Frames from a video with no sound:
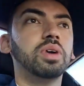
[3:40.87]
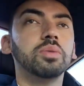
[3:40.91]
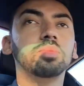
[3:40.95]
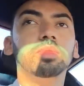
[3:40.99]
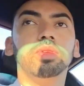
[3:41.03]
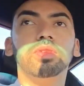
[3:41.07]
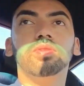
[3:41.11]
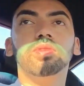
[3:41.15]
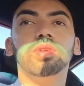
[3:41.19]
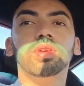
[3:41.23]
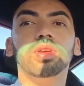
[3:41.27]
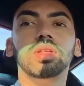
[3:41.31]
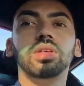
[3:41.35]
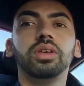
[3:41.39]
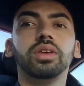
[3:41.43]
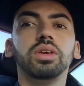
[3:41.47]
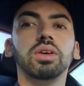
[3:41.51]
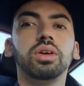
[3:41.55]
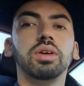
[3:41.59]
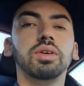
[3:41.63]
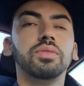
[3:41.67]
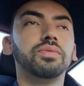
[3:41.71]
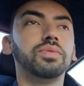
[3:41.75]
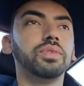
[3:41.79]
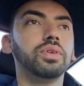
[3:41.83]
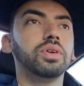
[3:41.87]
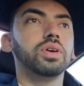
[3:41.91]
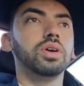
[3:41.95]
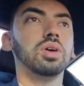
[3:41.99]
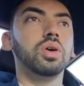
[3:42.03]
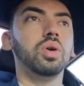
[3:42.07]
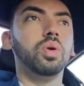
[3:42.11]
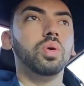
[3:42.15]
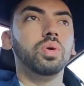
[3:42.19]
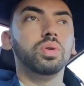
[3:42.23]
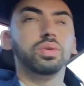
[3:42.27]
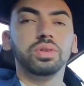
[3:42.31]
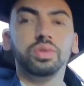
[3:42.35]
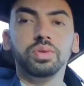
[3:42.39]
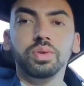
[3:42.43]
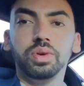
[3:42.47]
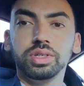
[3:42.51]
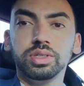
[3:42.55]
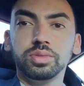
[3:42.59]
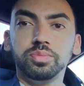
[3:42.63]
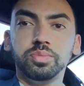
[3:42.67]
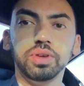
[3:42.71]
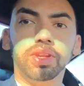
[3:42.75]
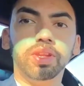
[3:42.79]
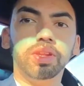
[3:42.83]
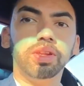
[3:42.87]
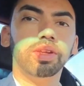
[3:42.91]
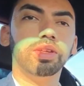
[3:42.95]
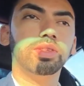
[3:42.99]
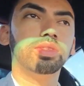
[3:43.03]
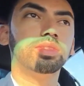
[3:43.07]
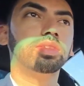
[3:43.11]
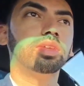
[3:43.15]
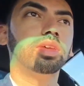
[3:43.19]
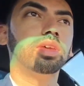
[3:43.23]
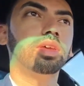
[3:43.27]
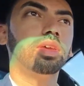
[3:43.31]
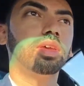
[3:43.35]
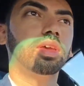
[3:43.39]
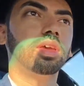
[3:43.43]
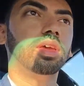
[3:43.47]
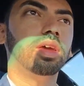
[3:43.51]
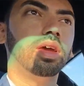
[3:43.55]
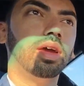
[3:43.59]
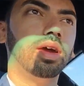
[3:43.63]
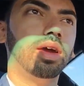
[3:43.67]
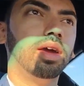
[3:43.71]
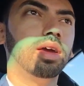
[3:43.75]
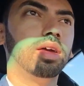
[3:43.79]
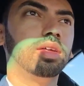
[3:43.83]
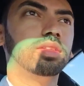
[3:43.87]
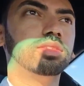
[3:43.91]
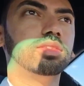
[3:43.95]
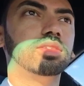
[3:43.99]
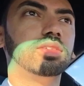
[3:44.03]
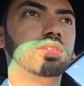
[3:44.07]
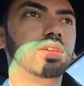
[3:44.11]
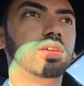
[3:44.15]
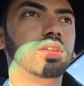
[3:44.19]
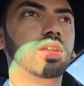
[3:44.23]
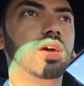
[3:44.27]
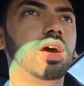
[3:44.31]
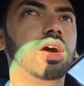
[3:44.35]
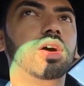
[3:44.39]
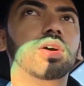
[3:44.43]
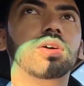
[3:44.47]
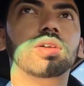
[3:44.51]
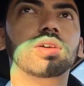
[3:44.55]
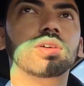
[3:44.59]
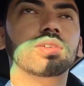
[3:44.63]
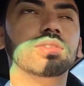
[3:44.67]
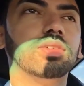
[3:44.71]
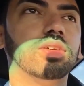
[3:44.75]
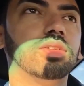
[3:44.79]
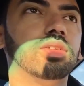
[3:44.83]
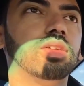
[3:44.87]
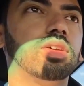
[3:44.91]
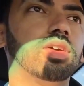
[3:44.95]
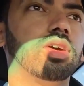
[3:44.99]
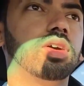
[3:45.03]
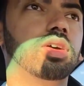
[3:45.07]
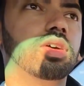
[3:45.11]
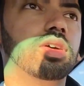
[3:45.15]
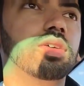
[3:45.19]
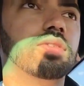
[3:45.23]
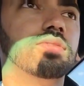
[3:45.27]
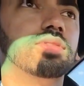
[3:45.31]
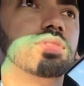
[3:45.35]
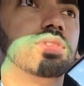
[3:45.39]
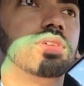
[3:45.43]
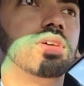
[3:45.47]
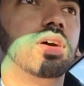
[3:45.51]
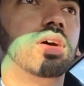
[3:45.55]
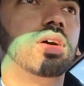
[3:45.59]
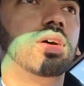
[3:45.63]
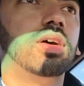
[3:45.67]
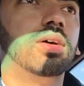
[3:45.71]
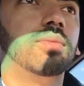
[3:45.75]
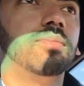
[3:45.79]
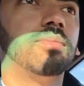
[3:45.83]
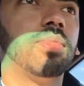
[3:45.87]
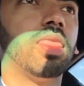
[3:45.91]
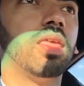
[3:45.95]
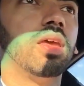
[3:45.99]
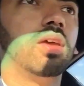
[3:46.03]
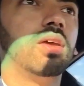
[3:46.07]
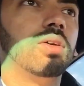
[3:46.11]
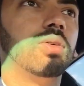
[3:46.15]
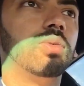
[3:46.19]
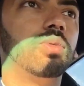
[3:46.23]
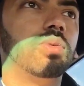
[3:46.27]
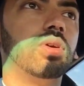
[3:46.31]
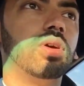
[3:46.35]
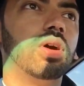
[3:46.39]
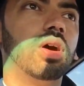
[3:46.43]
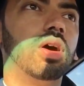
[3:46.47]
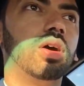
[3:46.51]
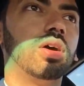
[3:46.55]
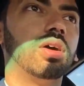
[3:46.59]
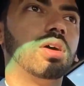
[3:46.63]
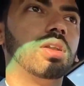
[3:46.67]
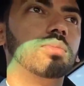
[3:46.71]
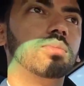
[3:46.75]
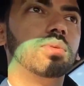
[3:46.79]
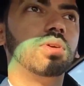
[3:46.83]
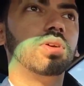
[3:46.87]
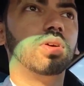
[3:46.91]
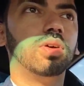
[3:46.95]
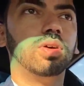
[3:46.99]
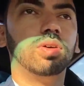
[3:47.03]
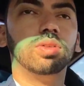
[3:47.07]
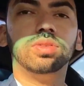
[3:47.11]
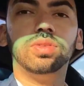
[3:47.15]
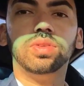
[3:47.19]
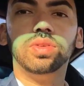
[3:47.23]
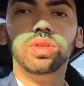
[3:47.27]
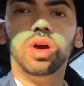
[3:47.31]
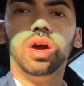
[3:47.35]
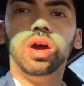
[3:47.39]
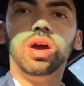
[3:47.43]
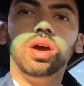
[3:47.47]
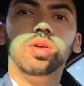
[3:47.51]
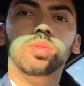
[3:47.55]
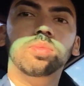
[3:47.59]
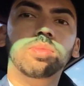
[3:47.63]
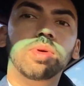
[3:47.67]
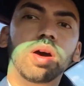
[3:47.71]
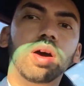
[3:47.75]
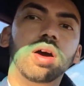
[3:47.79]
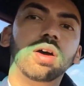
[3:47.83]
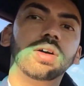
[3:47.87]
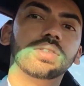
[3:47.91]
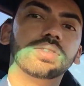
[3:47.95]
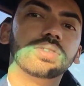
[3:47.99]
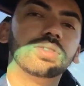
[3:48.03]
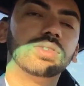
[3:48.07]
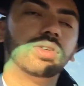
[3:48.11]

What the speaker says: might be really good for a whole new experience and seeing how it is on the curves. We are going to be going through the Autobahn,